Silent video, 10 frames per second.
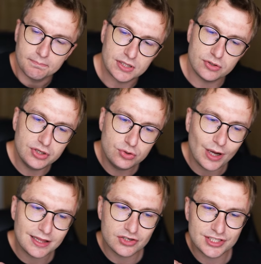But you need to
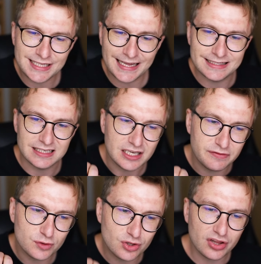understand,
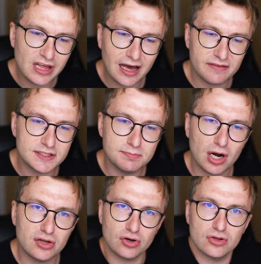if you don't have
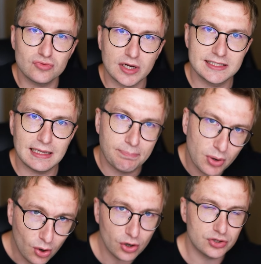smart contracts
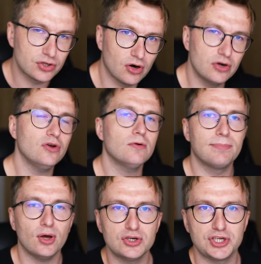deployed on your
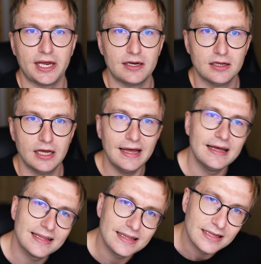blockchain,
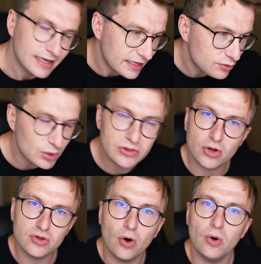it will
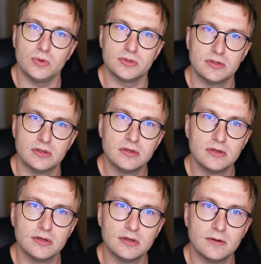not halt.
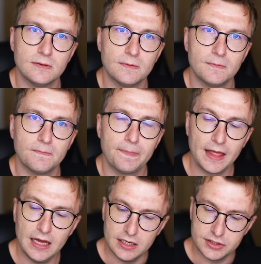
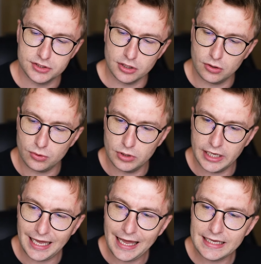So,
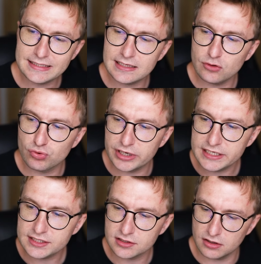is the
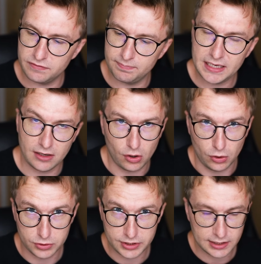risk of being
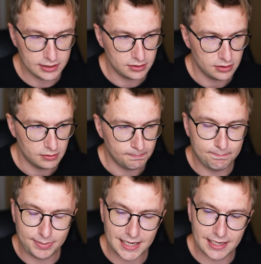halted
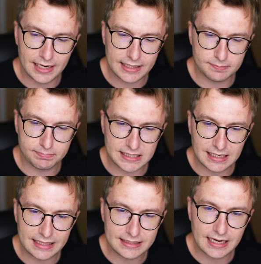by
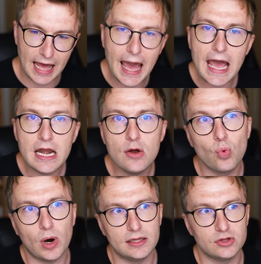letting
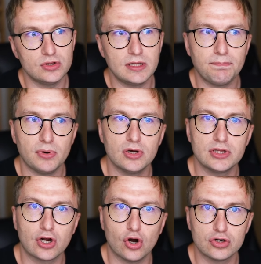anyone to deploy
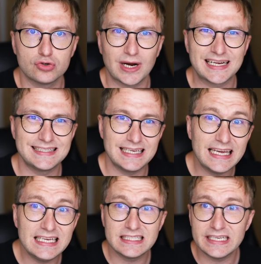the contracts
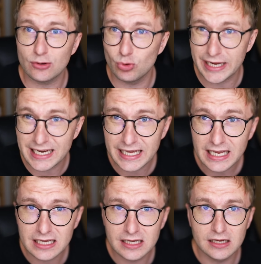easily,
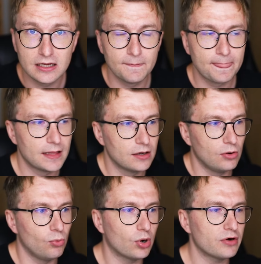quickly,
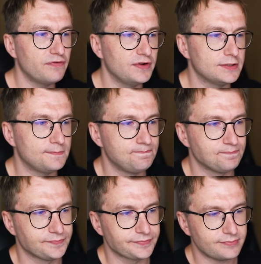worth it?
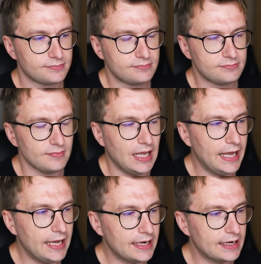
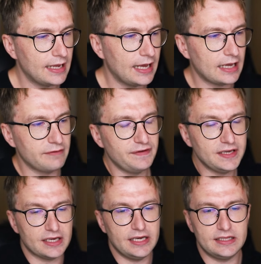And I
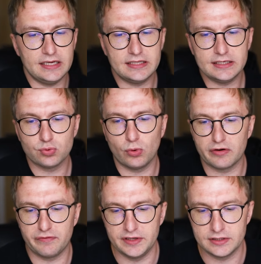think it is
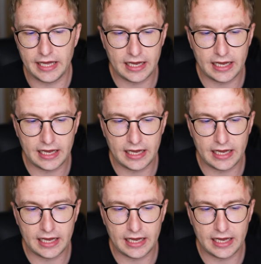worth it.